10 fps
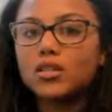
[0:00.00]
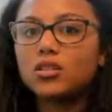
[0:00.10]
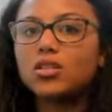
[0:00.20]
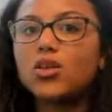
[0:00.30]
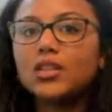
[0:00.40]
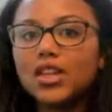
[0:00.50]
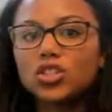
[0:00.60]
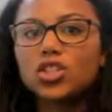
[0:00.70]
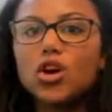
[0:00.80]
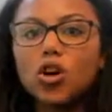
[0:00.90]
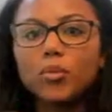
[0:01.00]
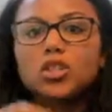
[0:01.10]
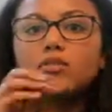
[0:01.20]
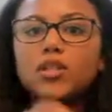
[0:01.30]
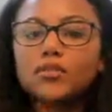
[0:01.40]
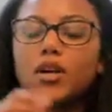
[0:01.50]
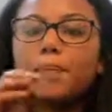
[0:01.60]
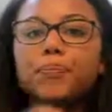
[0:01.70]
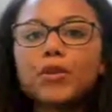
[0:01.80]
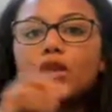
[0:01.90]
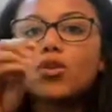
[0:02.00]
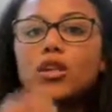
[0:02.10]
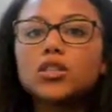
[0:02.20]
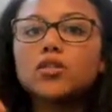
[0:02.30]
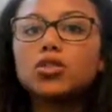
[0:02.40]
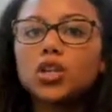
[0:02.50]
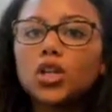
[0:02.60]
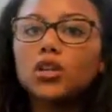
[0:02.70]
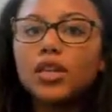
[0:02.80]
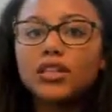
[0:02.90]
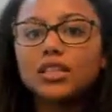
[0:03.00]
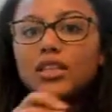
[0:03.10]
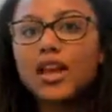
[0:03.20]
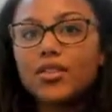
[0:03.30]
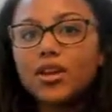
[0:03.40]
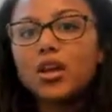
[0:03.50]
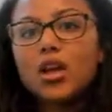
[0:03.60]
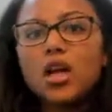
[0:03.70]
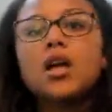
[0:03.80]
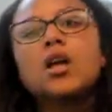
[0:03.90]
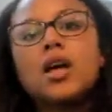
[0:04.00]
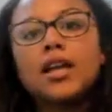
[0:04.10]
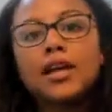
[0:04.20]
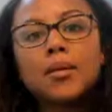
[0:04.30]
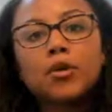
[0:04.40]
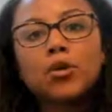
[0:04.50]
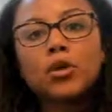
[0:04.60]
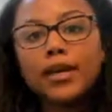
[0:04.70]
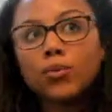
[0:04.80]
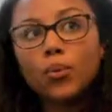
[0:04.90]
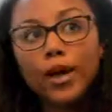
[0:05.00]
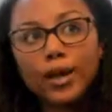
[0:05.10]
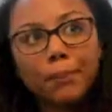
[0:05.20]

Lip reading: So it's actually a whole bunch of different units of sugar linked together in a chemical-like way.